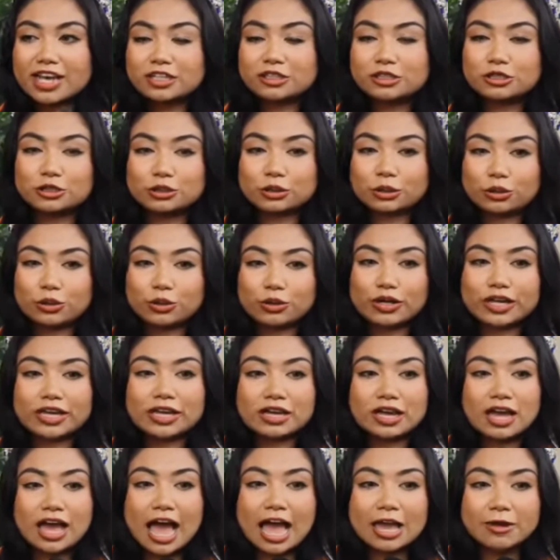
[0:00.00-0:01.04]
So,
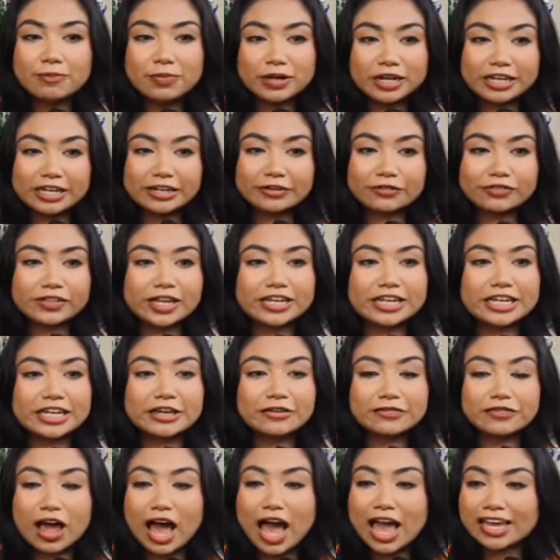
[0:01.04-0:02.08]
I believe that
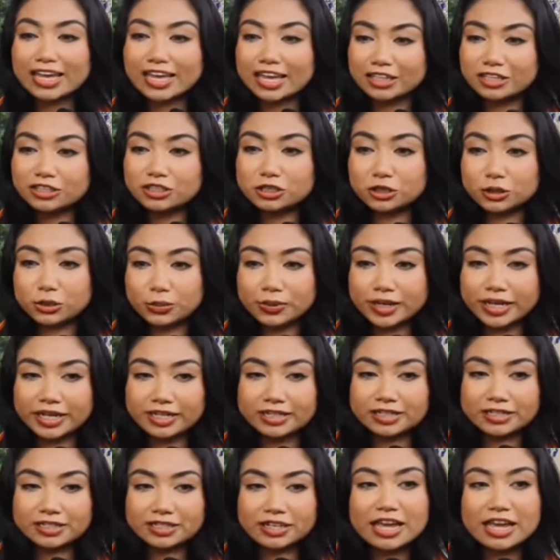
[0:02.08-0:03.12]
if I can do
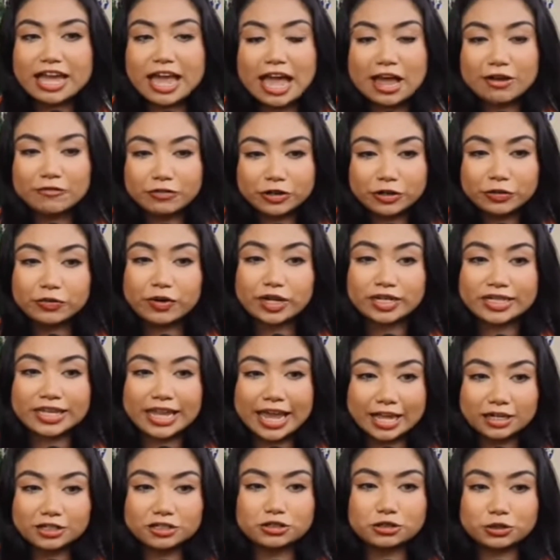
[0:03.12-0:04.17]
it, everyone
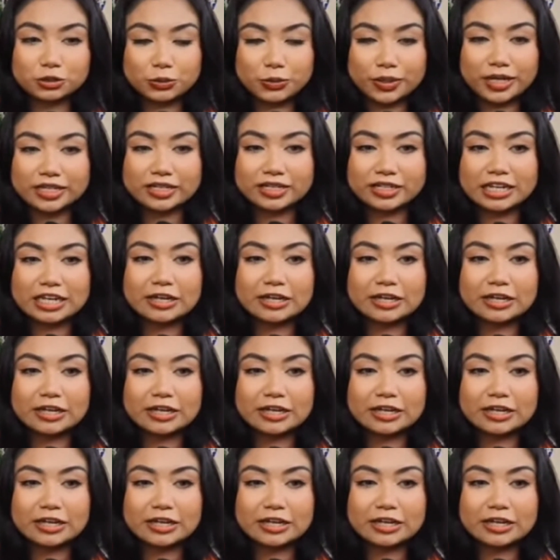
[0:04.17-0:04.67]
can do it.